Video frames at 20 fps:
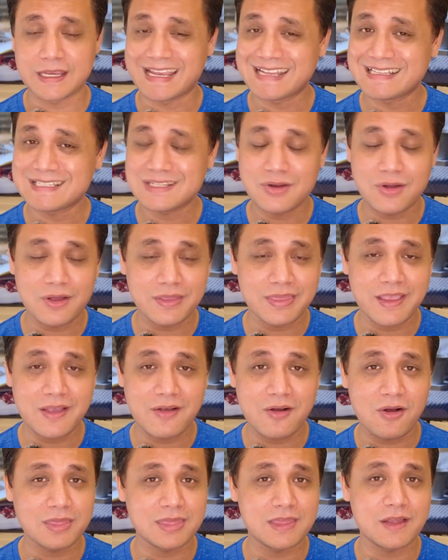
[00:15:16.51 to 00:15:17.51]
It's not
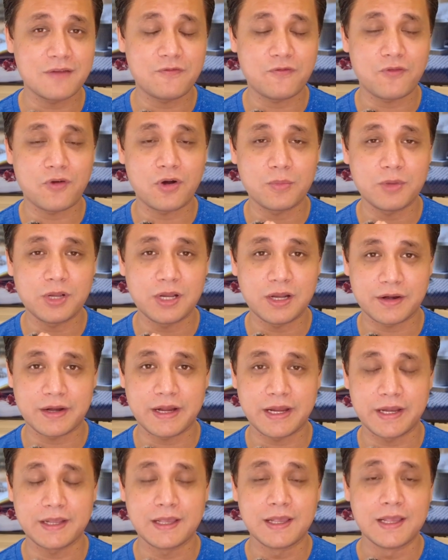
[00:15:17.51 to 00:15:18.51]
got that formula
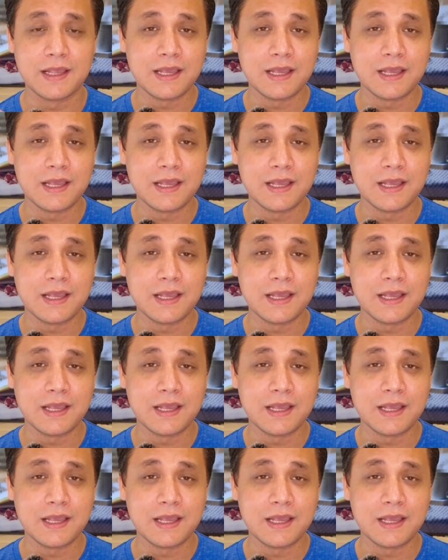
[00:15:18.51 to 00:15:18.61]
right.